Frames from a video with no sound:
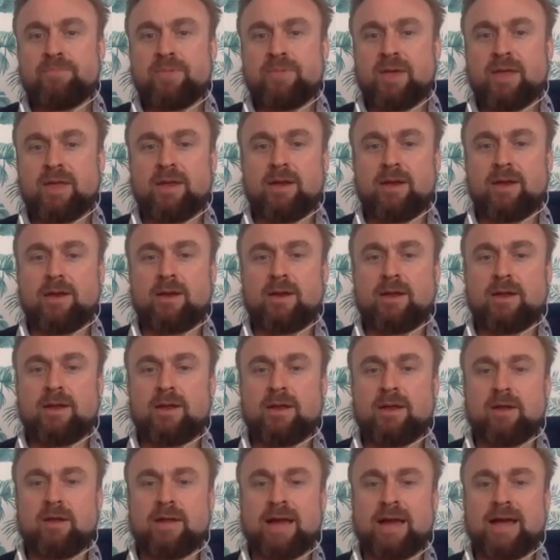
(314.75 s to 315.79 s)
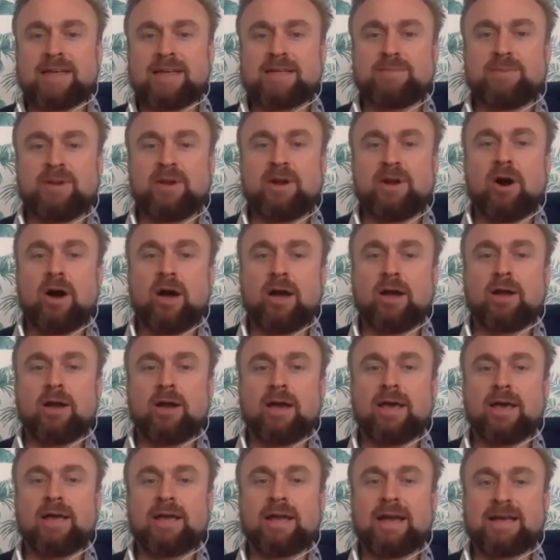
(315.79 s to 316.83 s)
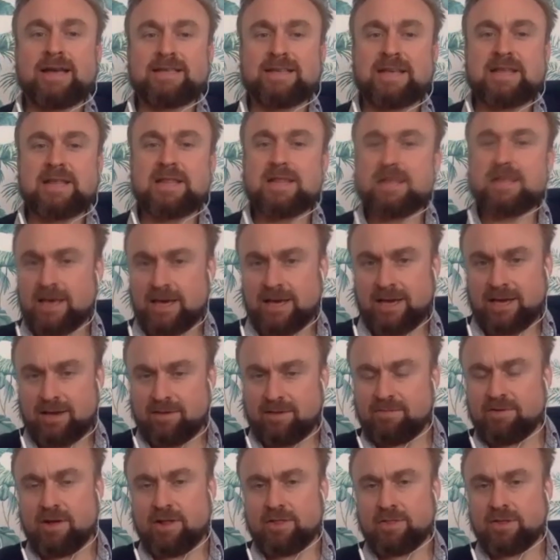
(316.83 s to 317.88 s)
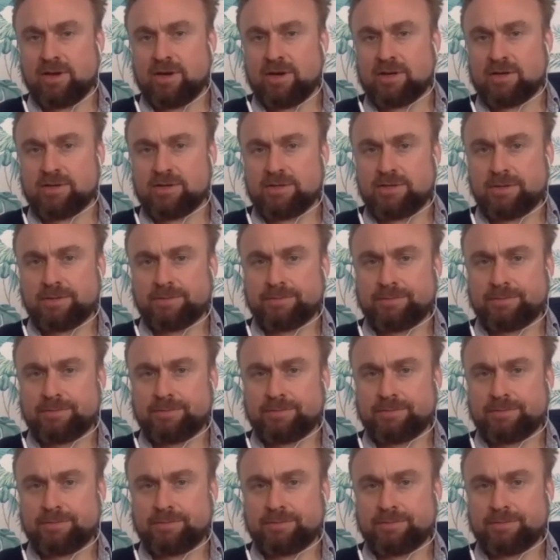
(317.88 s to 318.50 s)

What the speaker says: And, you know, that has been highlighted as a thing, if nothing else.